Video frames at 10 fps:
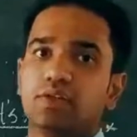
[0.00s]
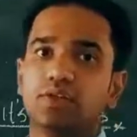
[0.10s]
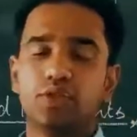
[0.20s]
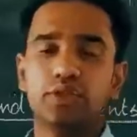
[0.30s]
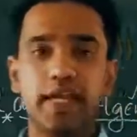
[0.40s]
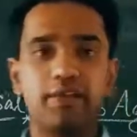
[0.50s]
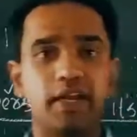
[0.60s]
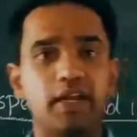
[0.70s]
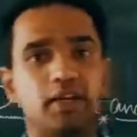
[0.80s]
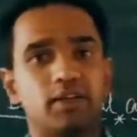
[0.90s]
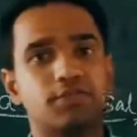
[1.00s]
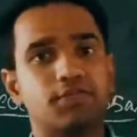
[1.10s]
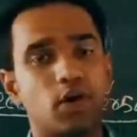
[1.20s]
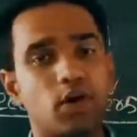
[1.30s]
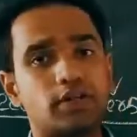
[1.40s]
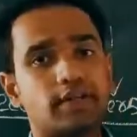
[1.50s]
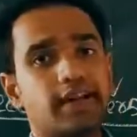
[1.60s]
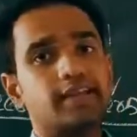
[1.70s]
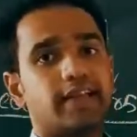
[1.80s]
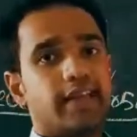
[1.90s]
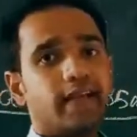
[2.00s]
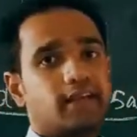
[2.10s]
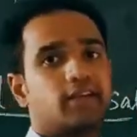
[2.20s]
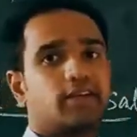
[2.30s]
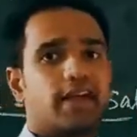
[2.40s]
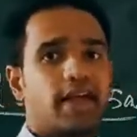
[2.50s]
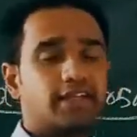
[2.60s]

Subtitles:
So they will float in the air